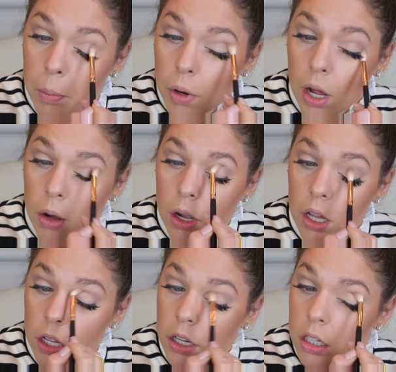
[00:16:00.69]
brown
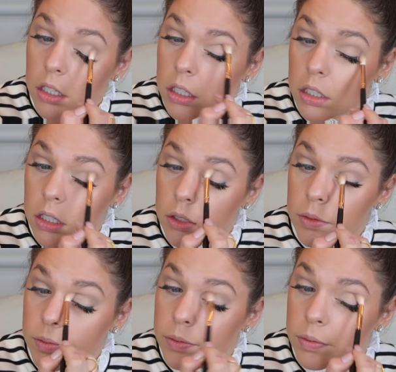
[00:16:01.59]
color
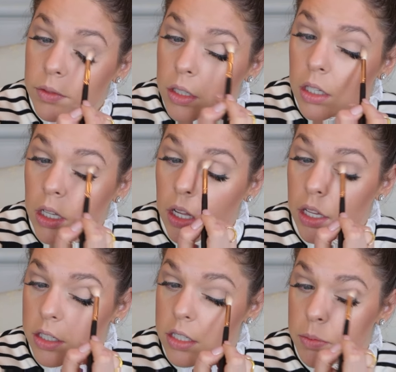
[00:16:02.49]

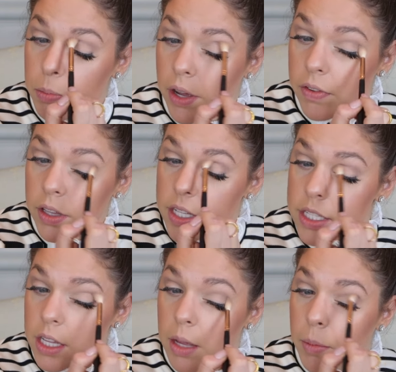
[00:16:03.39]
and just buffing
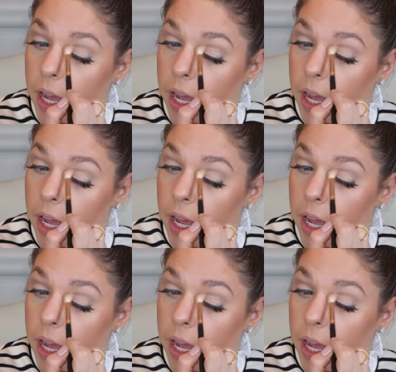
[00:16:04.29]
this in